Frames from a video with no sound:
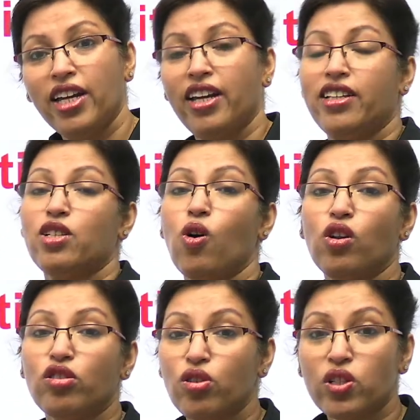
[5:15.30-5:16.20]
it is
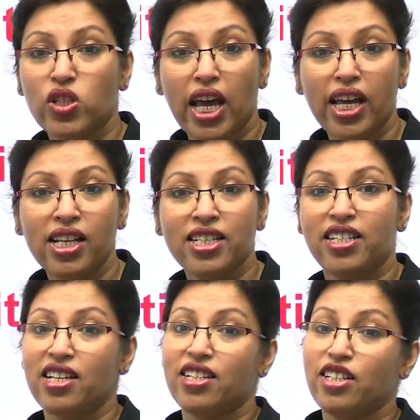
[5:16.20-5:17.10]
also cells,
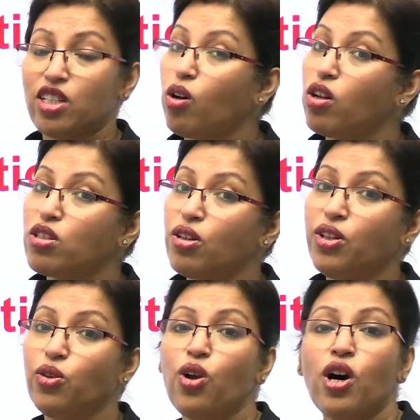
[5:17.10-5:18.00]
it is also
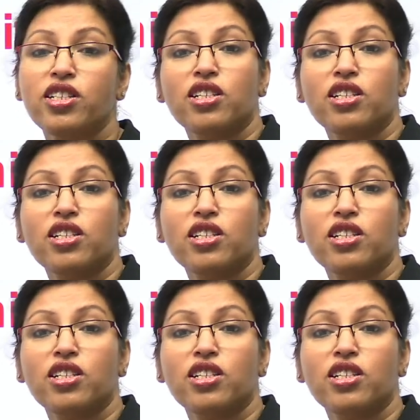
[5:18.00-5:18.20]
neurons,